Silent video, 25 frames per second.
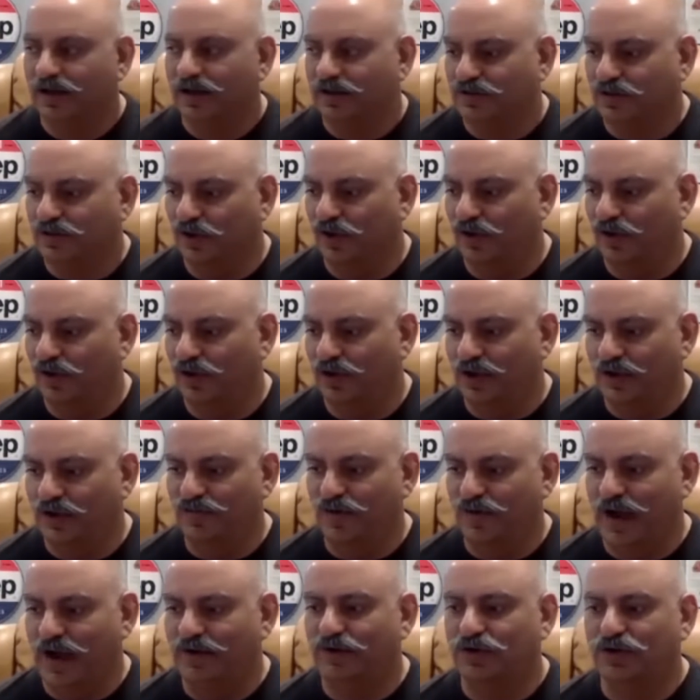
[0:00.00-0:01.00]
So
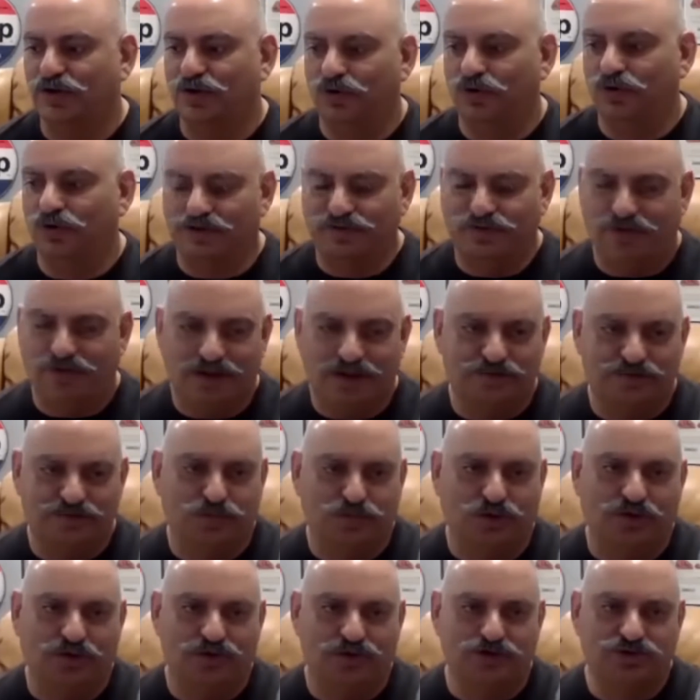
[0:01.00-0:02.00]
if I were to look at
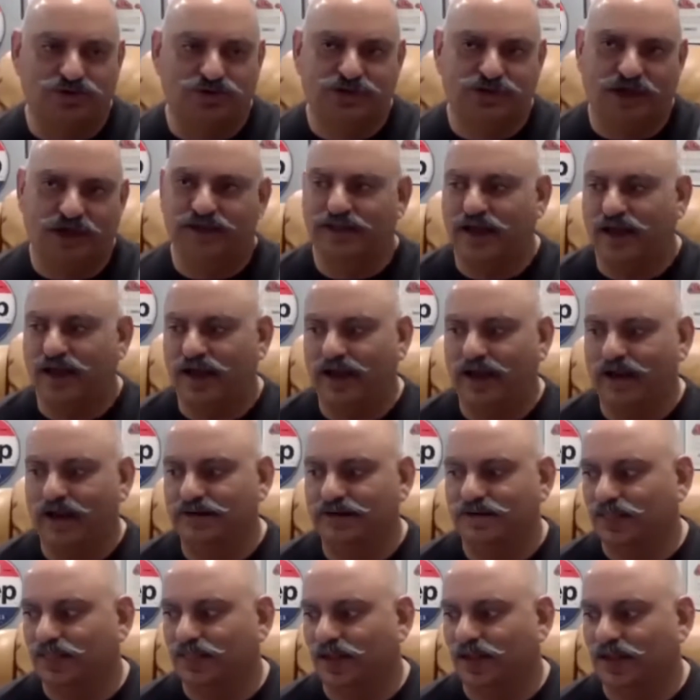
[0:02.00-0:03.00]
Facebook, I would say that
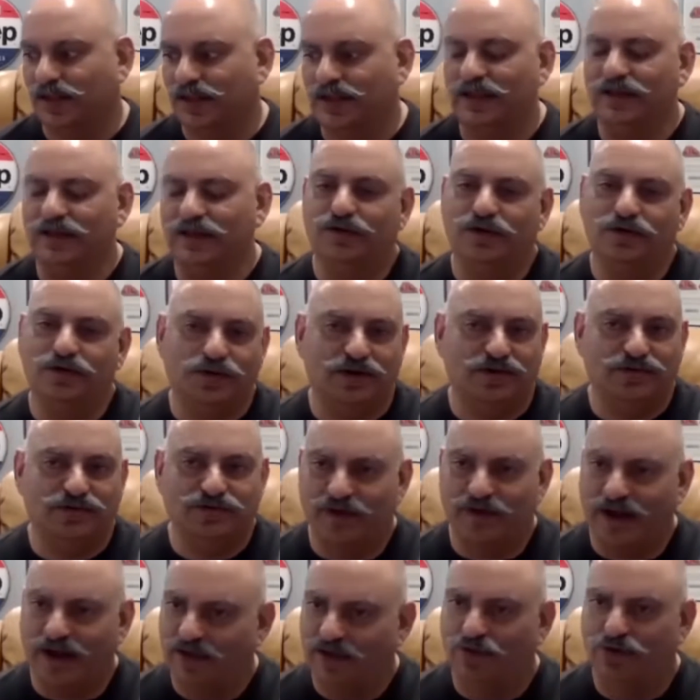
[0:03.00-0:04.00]
even with
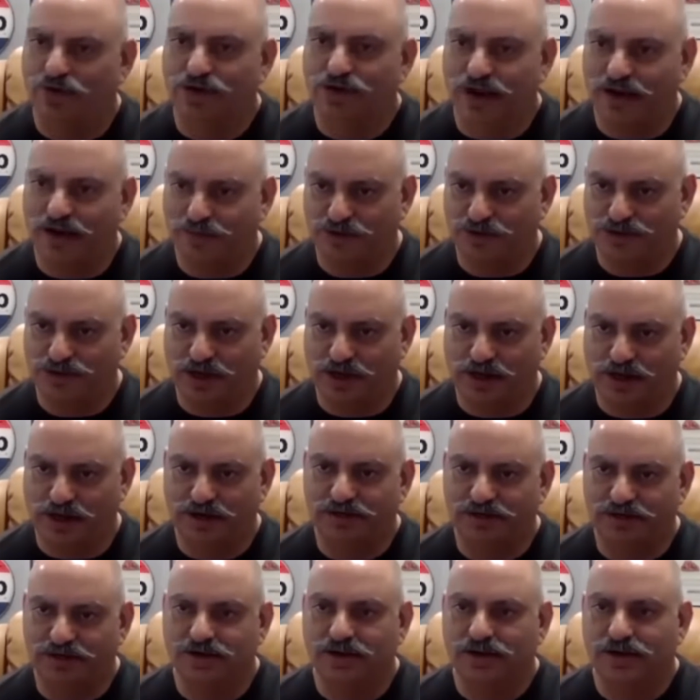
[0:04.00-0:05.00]
5 or
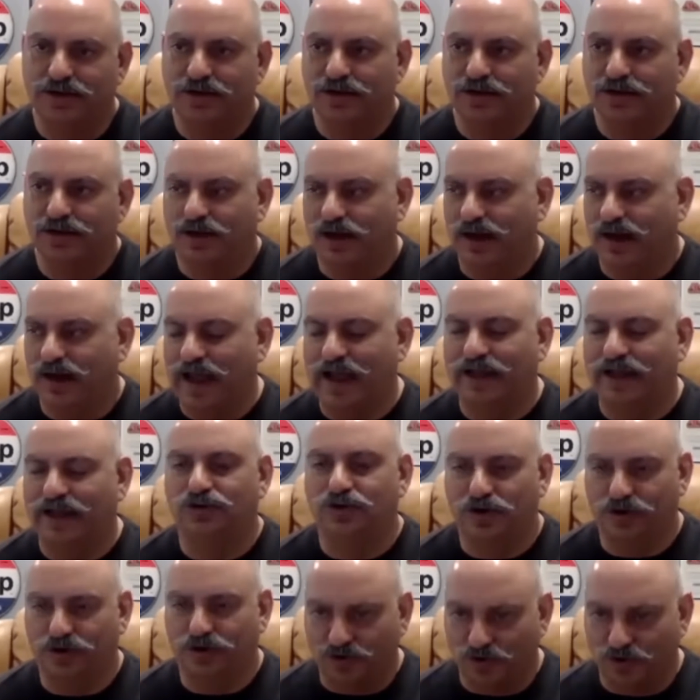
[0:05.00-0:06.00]
10%
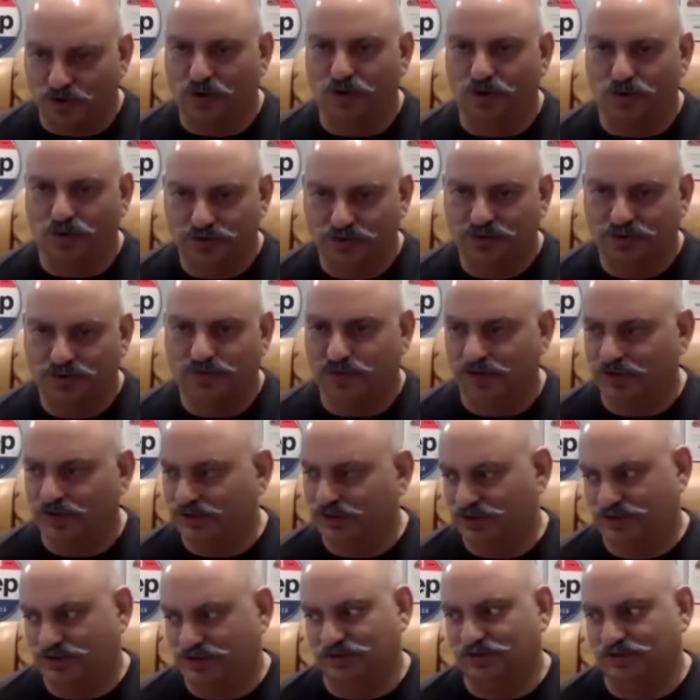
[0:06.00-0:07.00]
annual growth,
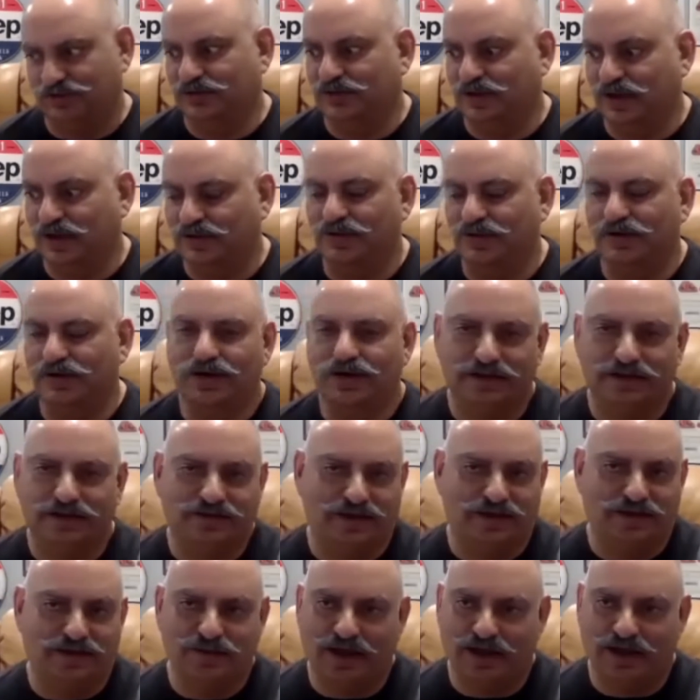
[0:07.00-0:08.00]
which doesn't
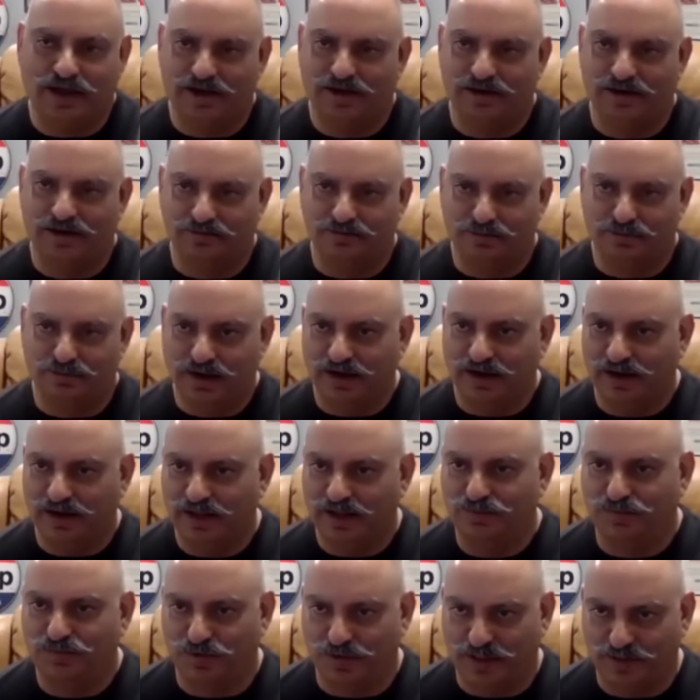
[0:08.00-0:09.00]
seem like a big
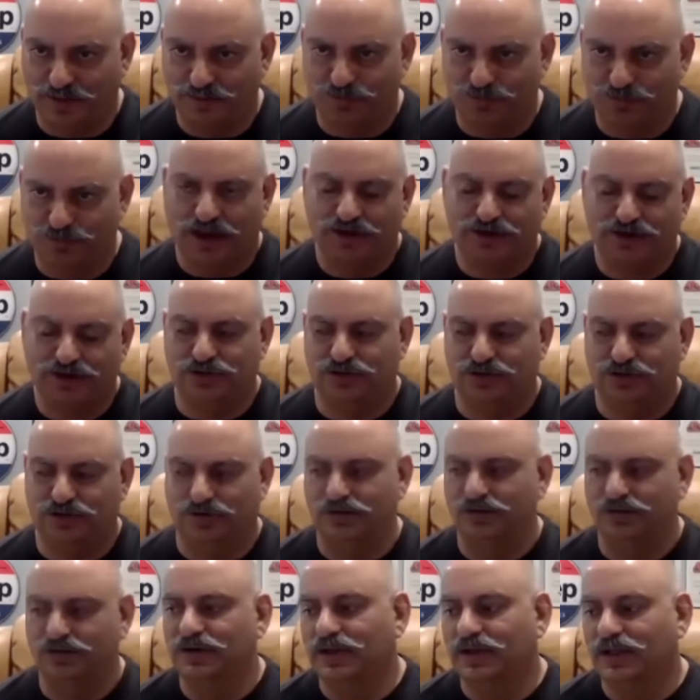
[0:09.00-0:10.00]
leap for them to get to,
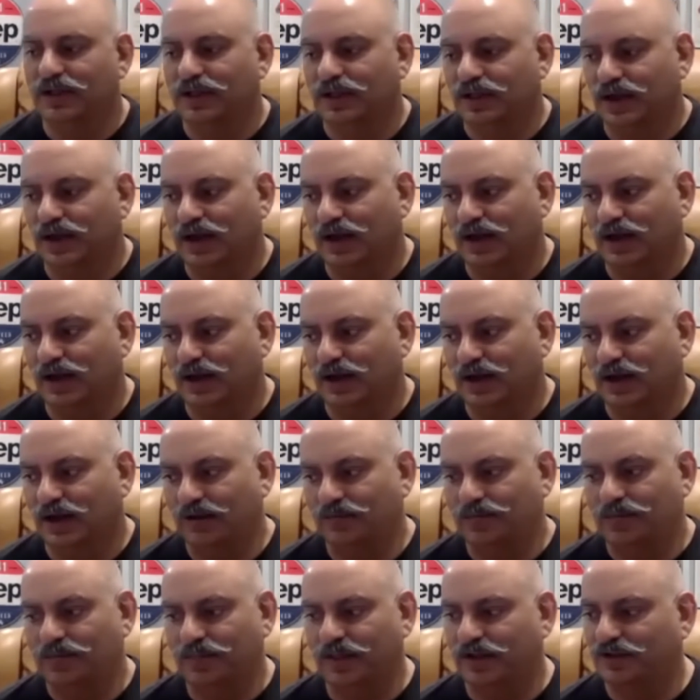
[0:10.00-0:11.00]

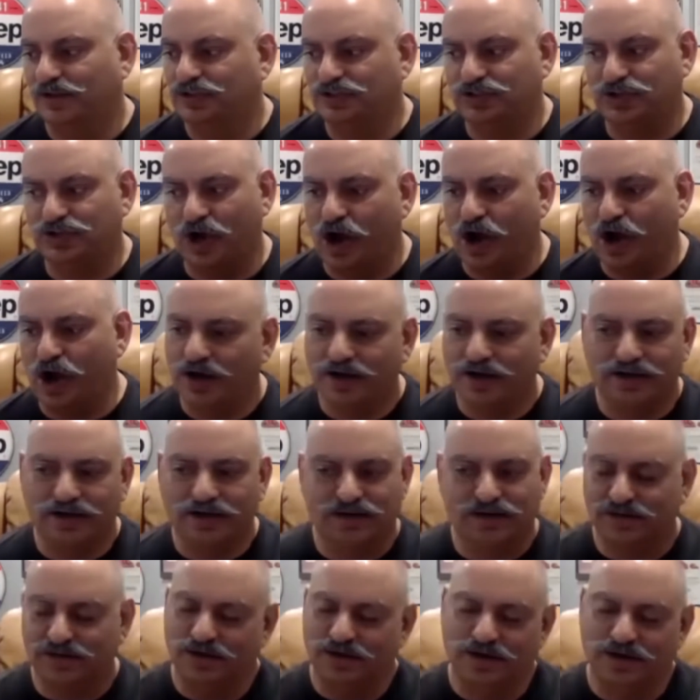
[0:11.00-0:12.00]
the stock
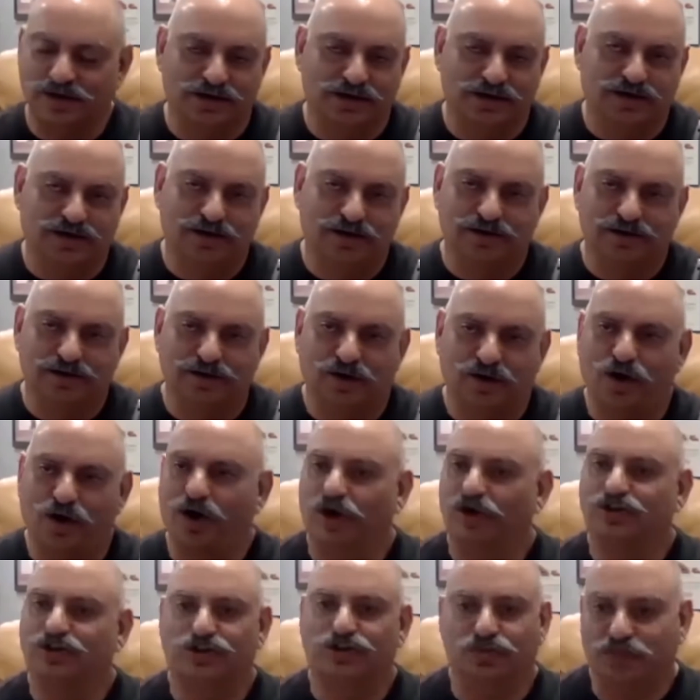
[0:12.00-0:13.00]

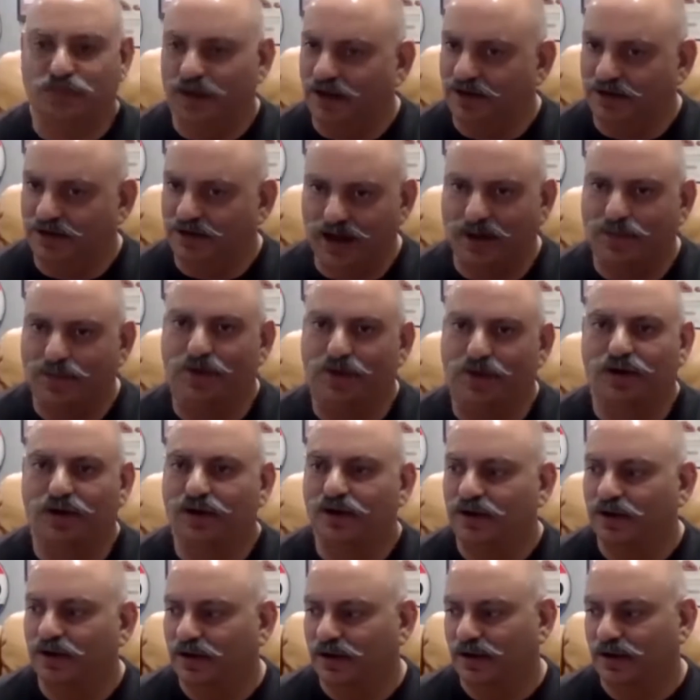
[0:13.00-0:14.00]
ought to be a
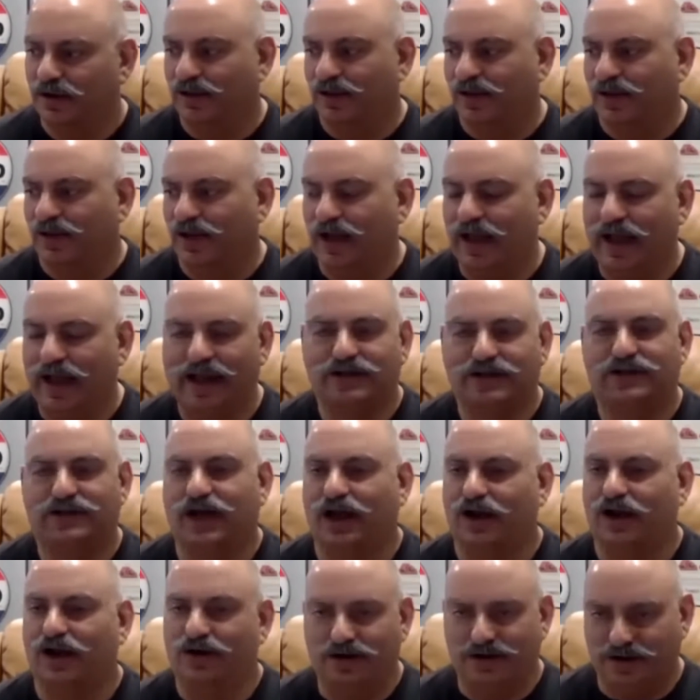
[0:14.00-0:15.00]
double at
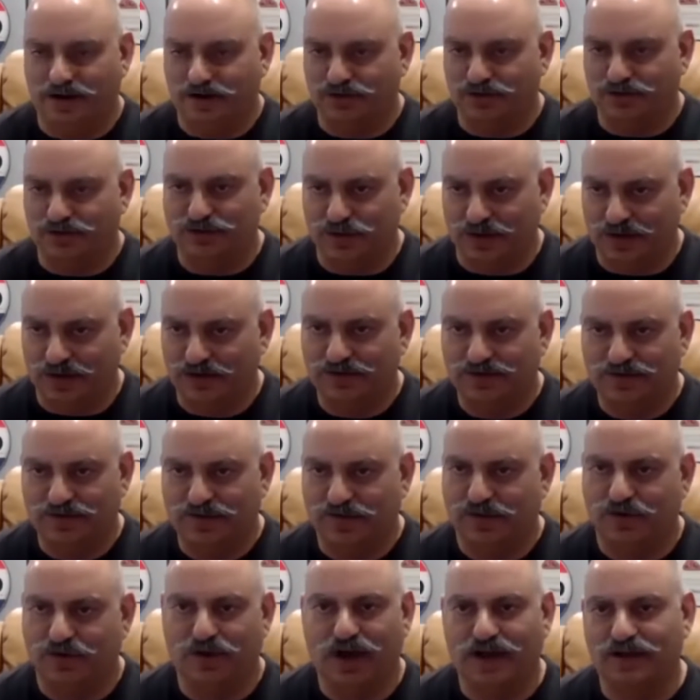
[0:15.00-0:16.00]
current interest rates.
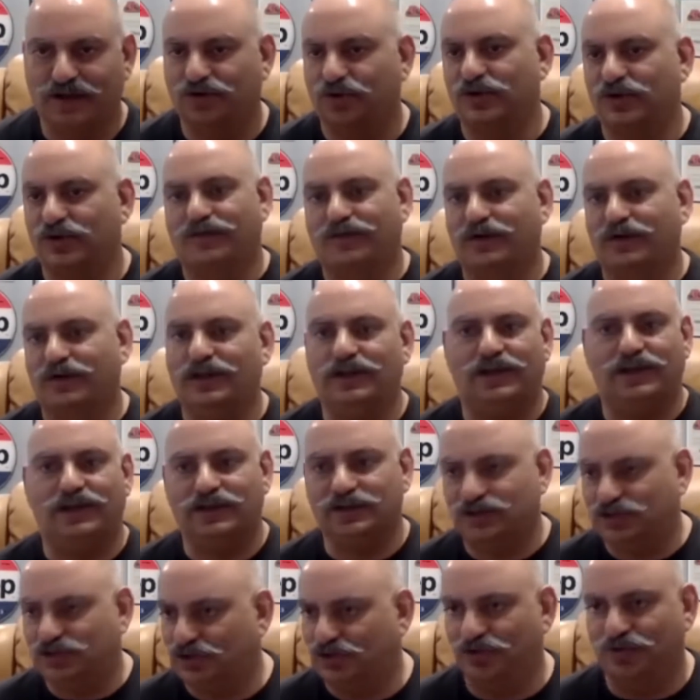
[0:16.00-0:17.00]
So I don't have any
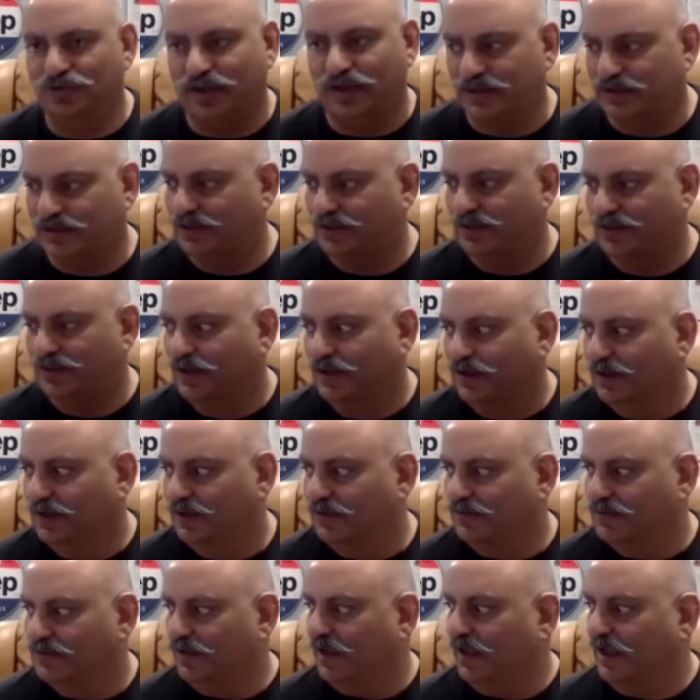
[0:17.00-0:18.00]
issue with
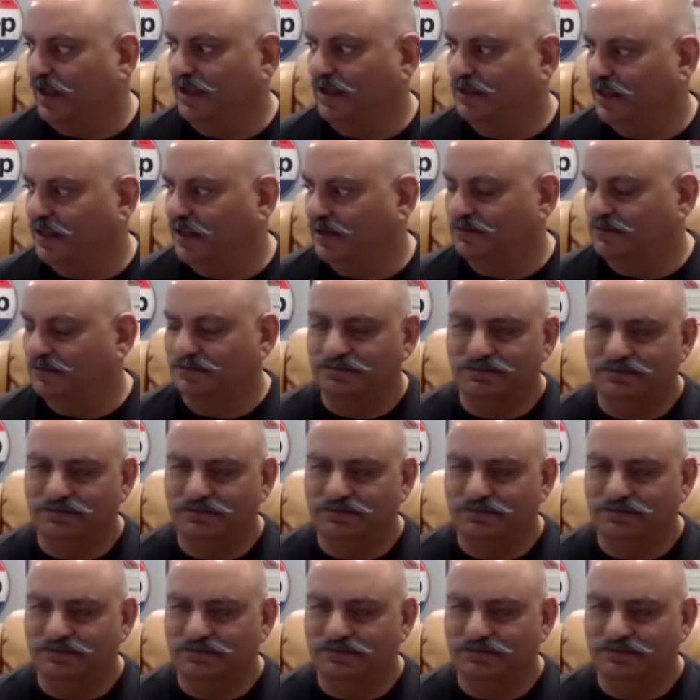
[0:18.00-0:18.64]
saying that,